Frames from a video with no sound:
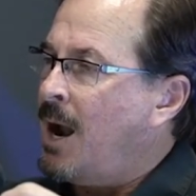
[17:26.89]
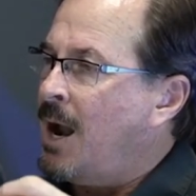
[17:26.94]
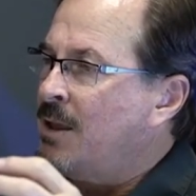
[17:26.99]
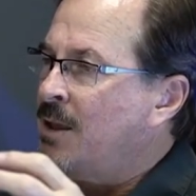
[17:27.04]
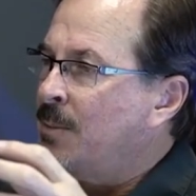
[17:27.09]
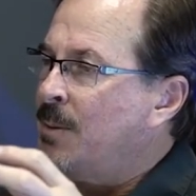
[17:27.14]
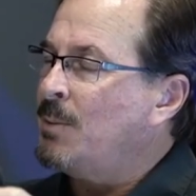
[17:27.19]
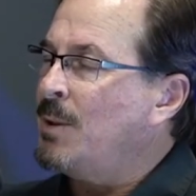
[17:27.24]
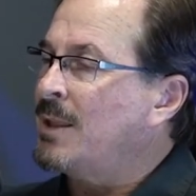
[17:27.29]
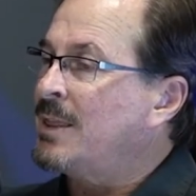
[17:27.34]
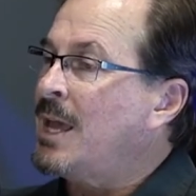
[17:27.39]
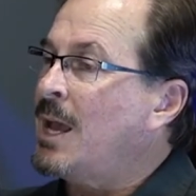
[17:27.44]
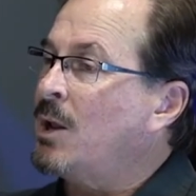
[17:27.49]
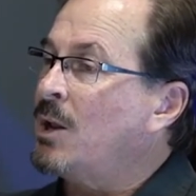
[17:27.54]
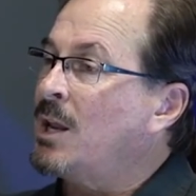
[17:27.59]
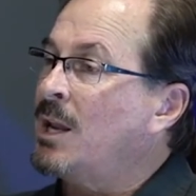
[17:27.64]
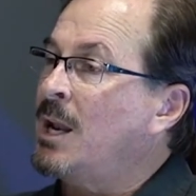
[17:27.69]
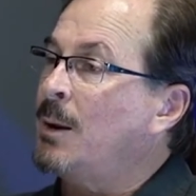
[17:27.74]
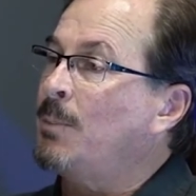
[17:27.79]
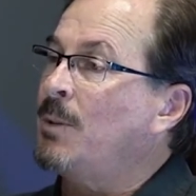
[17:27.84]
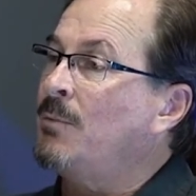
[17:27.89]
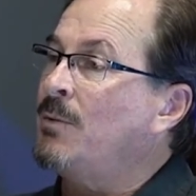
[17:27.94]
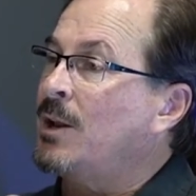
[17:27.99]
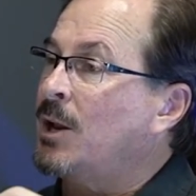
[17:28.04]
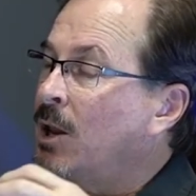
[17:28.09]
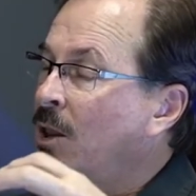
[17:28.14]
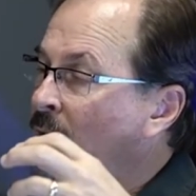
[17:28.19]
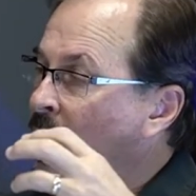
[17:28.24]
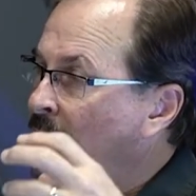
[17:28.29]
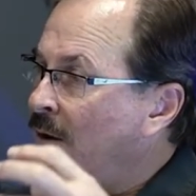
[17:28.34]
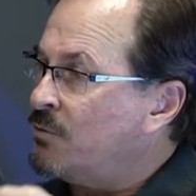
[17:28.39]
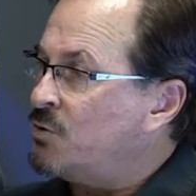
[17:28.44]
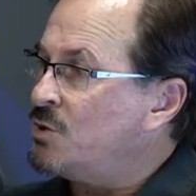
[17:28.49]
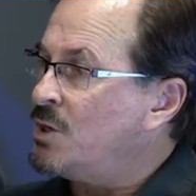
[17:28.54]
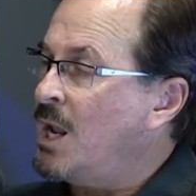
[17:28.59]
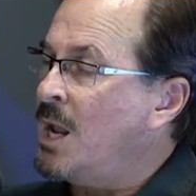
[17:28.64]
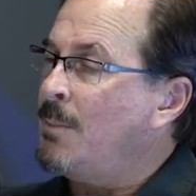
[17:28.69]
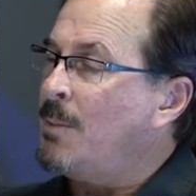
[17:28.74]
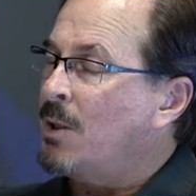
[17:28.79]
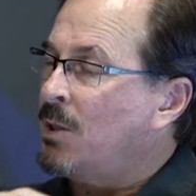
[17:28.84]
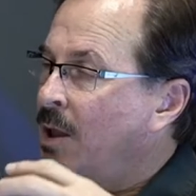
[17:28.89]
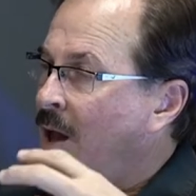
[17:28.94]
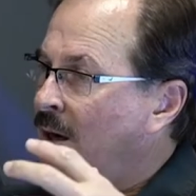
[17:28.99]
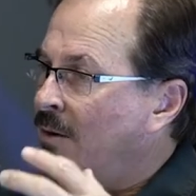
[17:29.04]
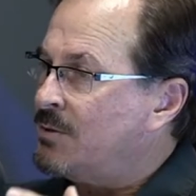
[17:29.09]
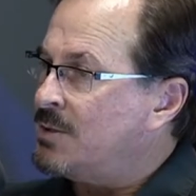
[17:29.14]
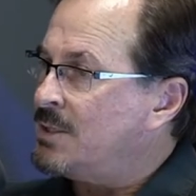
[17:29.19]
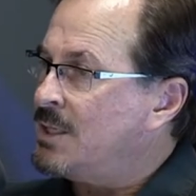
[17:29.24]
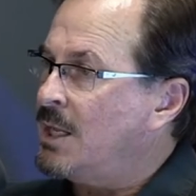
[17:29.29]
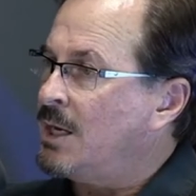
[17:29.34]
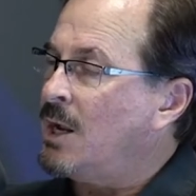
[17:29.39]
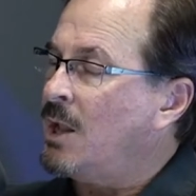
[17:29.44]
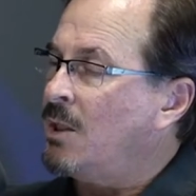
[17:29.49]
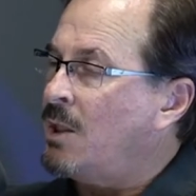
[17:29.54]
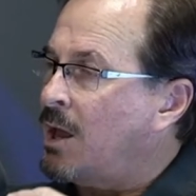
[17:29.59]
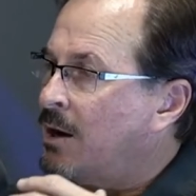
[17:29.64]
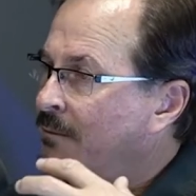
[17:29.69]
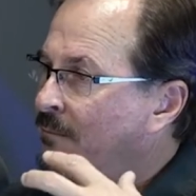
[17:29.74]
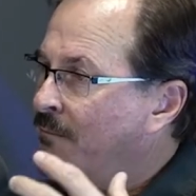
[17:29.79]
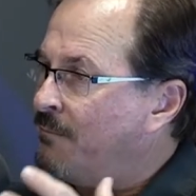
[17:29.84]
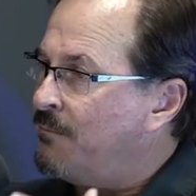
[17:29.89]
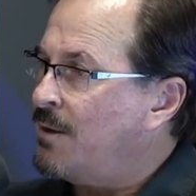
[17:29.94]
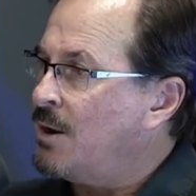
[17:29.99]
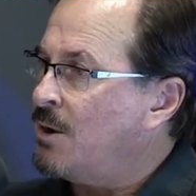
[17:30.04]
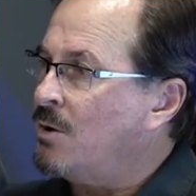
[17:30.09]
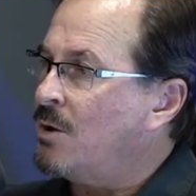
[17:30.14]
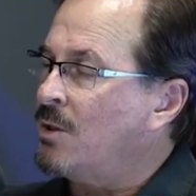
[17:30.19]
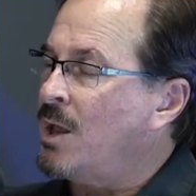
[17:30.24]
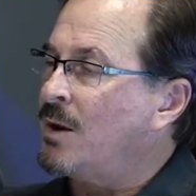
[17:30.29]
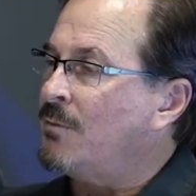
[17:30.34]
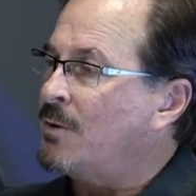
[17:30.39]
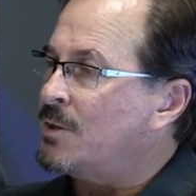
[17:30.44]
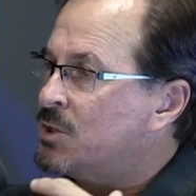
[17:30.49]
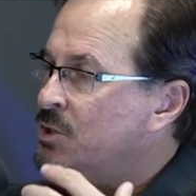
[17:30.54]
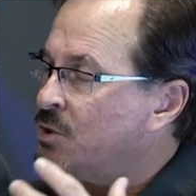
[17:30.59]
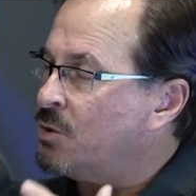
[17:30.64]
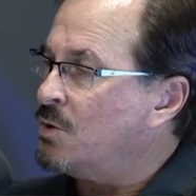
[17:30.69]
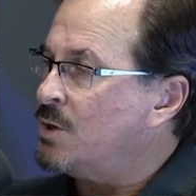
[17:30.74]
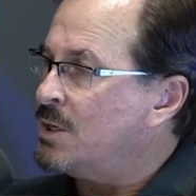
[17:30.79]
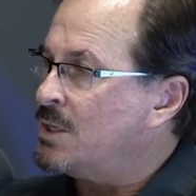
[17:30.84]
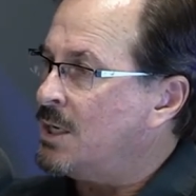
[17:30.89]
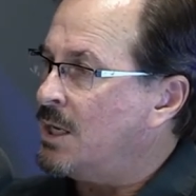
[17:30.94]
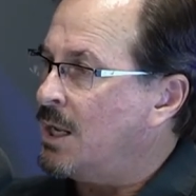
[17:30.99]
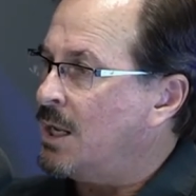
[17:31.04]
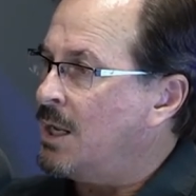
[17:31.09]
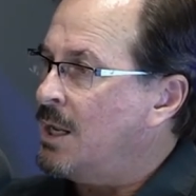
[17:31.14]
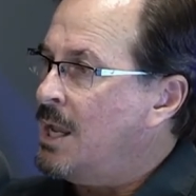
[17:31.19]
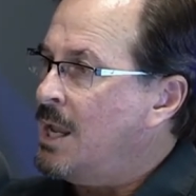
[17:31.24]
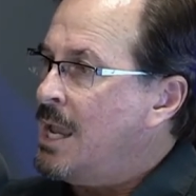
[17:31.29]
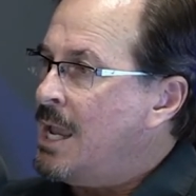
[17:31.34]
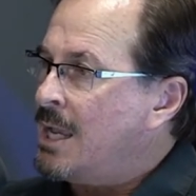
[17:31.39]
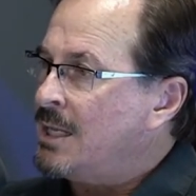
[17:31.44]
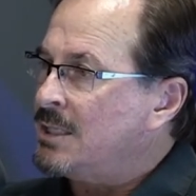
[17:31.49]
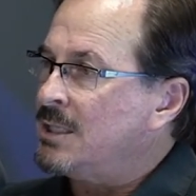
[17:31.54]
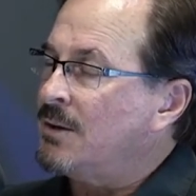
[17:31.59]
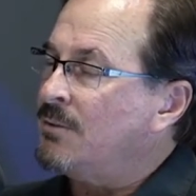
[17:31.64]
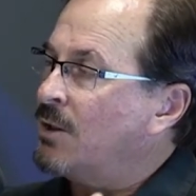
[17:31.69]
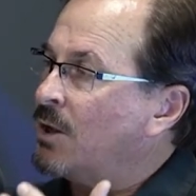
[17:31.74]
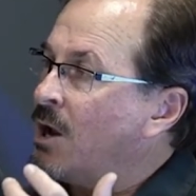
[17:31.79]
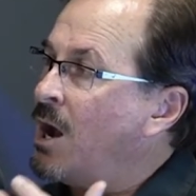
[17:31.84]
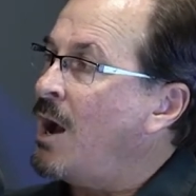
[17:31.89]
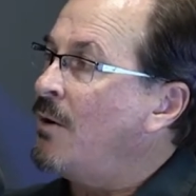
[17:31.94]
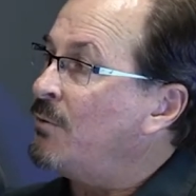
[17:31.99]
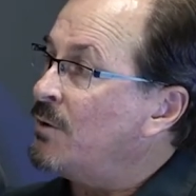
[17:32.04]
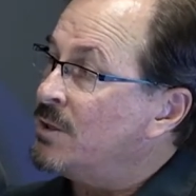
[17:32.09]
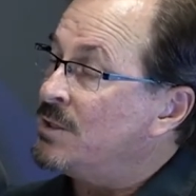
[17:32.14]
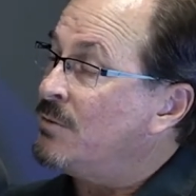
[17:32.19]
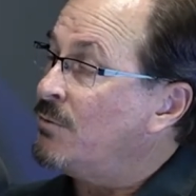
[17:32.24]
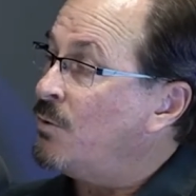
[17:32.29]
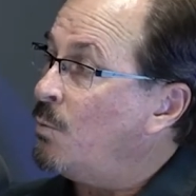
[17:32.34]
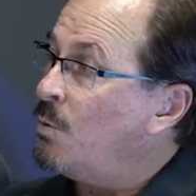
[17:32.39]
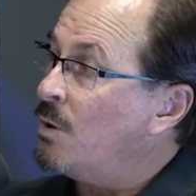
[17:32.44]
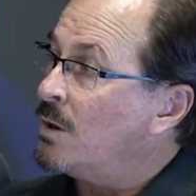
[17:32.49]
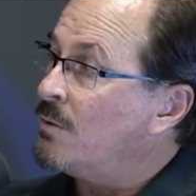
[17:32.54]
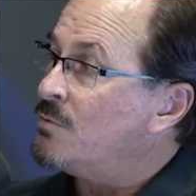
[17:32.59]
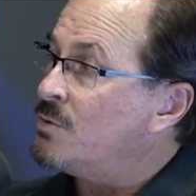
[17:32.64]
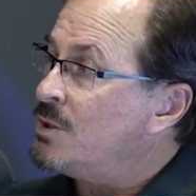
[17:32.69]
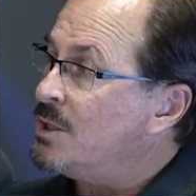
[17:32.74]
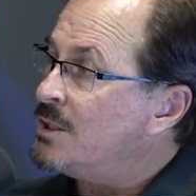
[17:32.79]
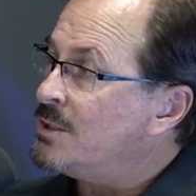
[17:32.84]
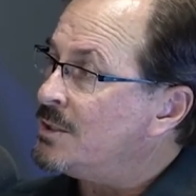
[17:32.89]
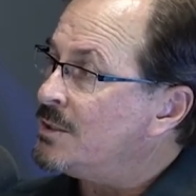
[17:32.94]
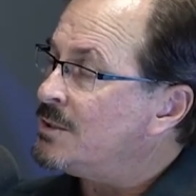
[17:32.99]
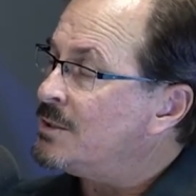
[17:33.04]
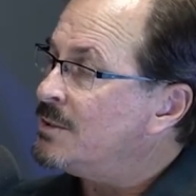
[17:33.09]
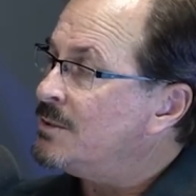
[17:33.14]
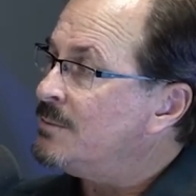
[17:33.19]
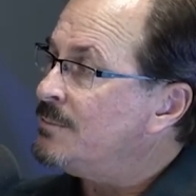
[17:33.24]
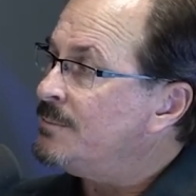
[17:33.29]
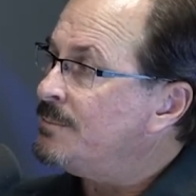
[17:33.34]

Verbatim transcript: I think people like that can end up living in a lot of shame, a lot of sin, a lot of fear, a lot of uncertainty instead of the confidence of the work of Jesus.